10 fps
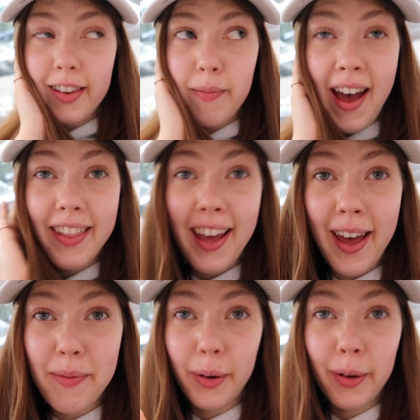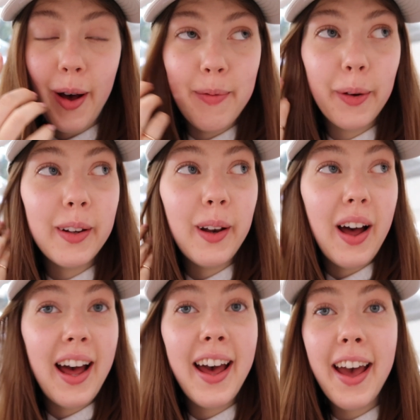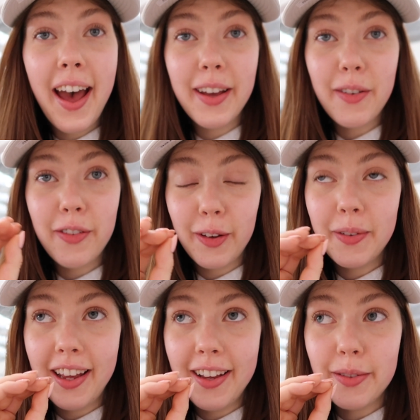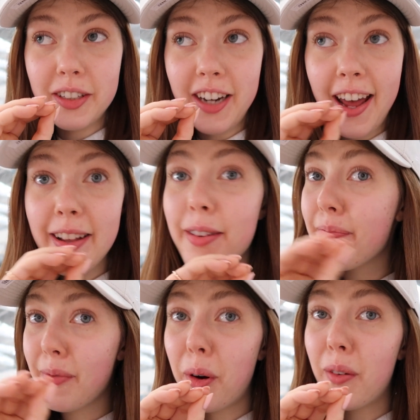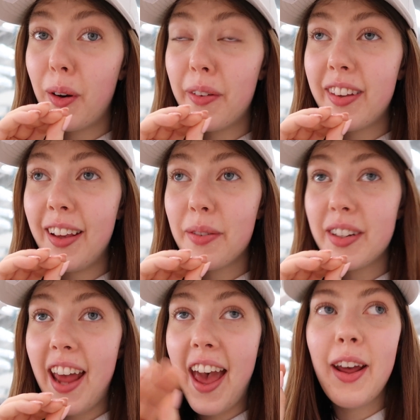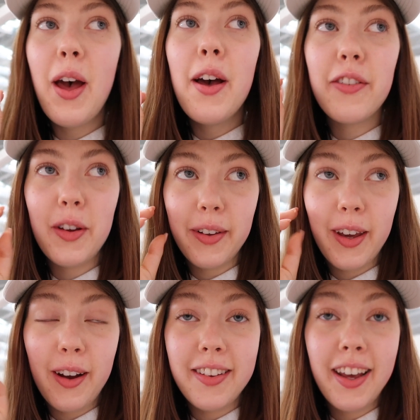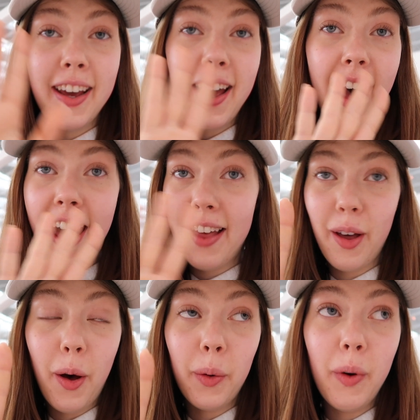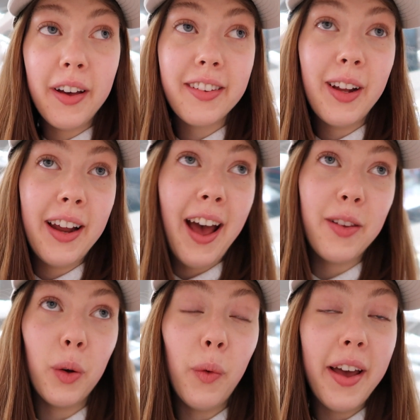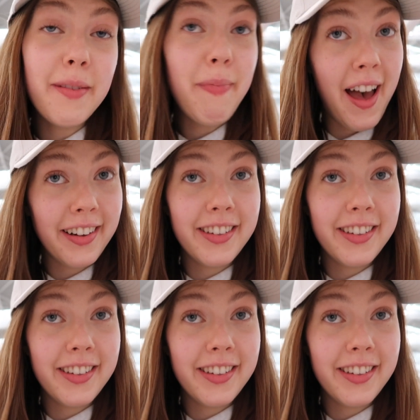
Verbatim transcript: so I'm at the airport, I'm not gonna lie, a few tears were shed or a lot of tears were shed. Few security, had the whole works done as always, bag